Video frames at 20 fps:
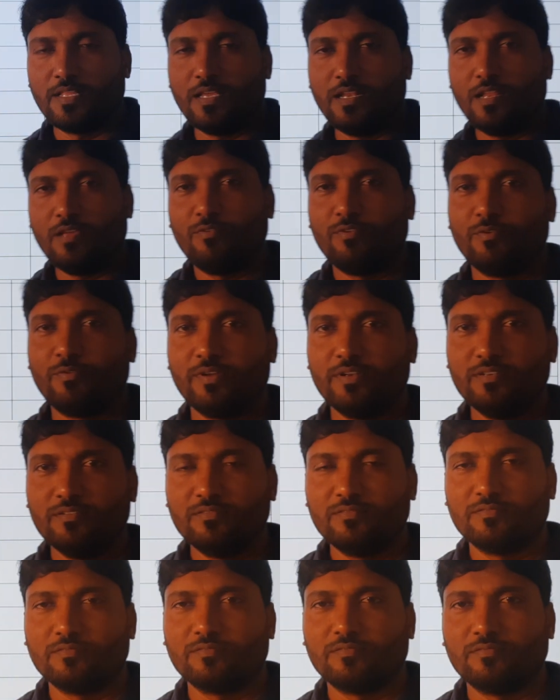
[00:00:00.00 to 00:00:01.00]
Hello everyone,
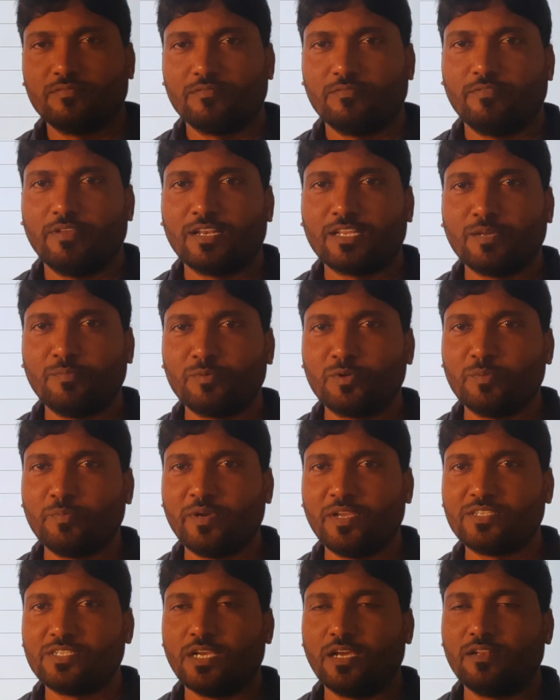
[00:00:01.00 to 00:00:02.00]
welcome to
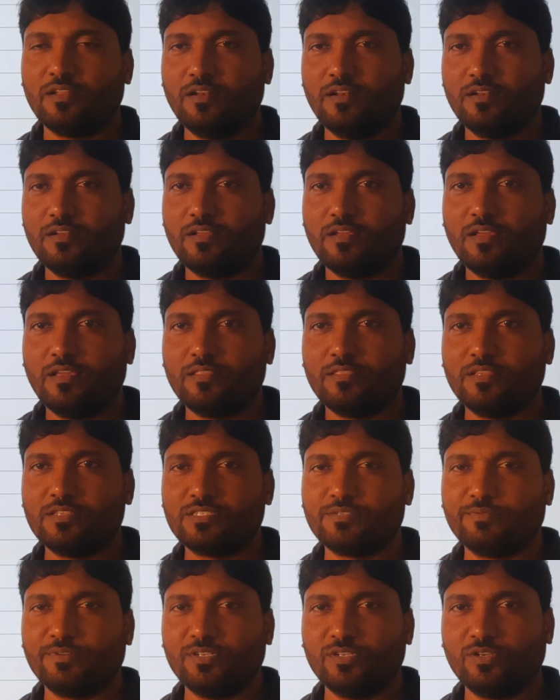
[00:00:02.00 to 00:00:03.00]
my channel. In
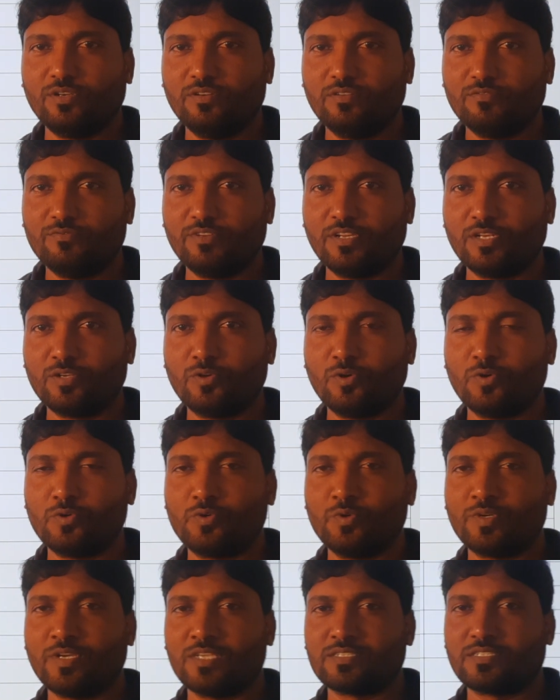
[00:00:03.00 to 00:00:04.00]
this video, we are
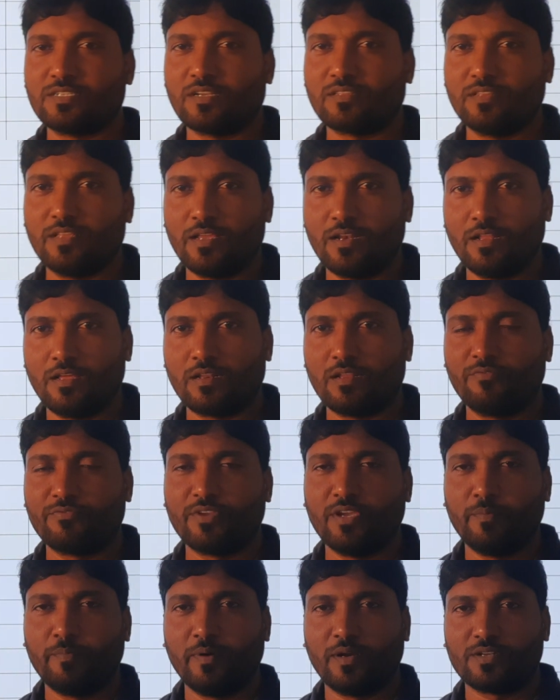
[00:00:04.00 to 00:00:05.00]
going to construct the LR
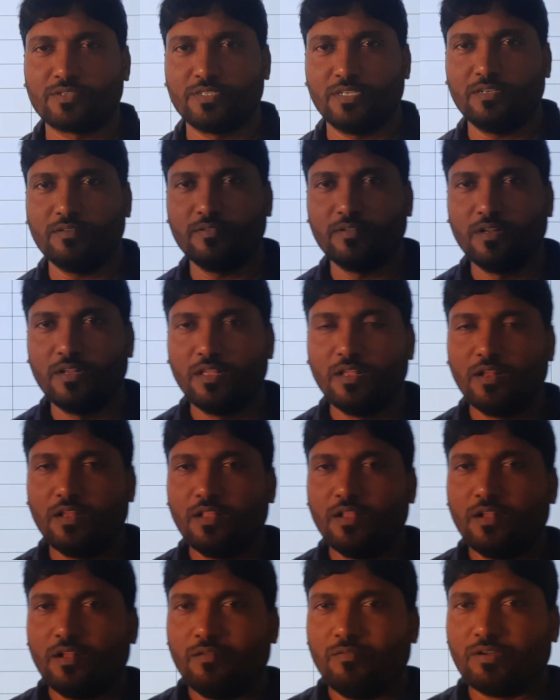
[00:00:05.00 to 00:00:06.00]
of K parser.
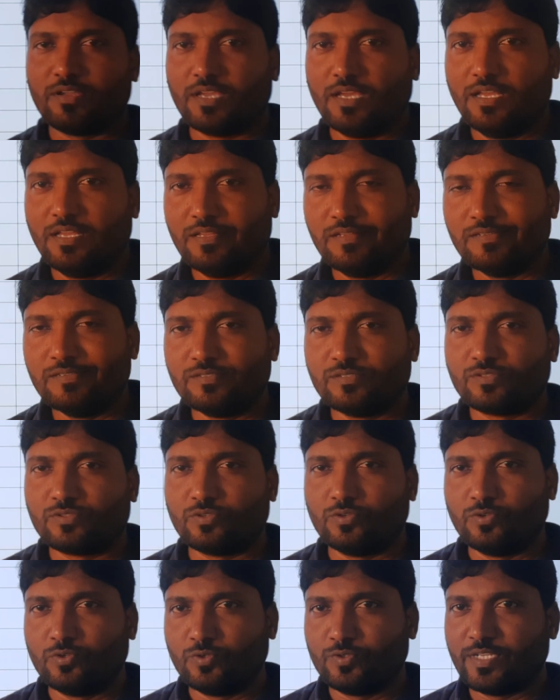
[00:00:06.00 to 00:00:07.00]
Okay,
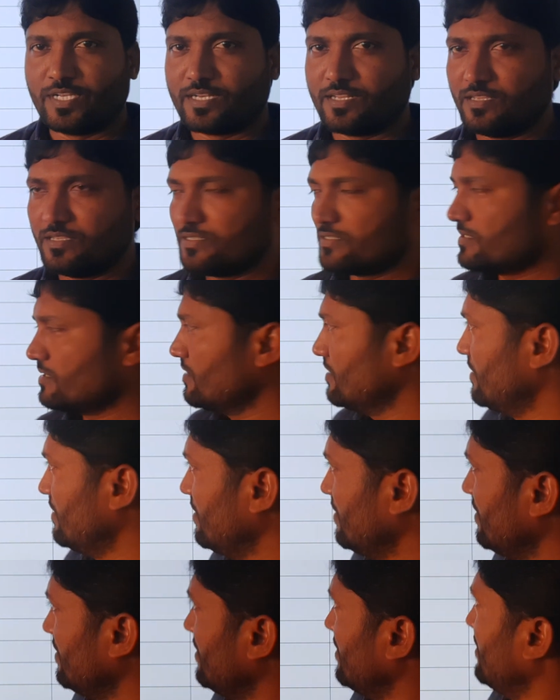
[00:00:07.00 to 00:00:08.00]
so that is
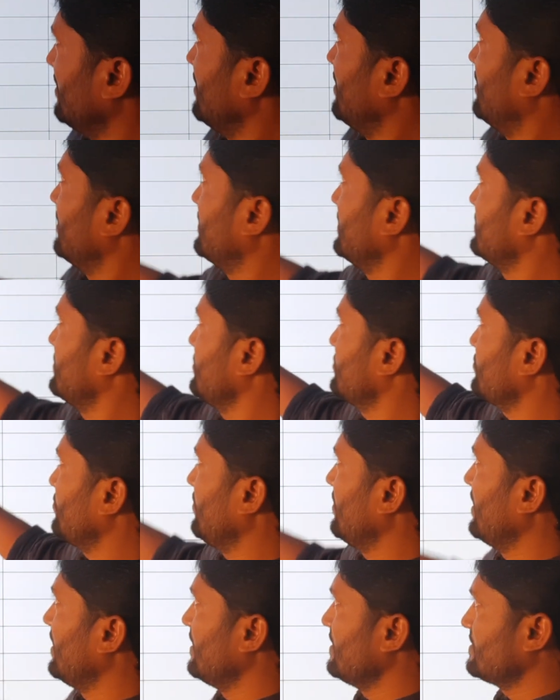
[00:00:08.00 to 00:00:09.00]
this is
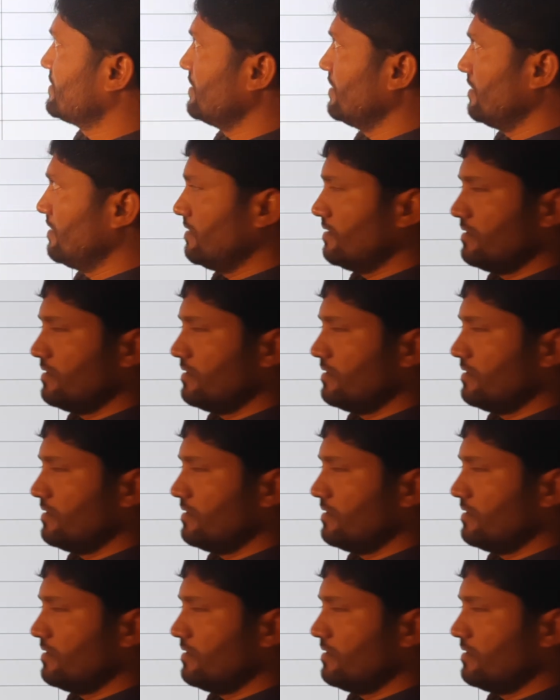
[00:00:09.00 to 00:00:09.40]
called as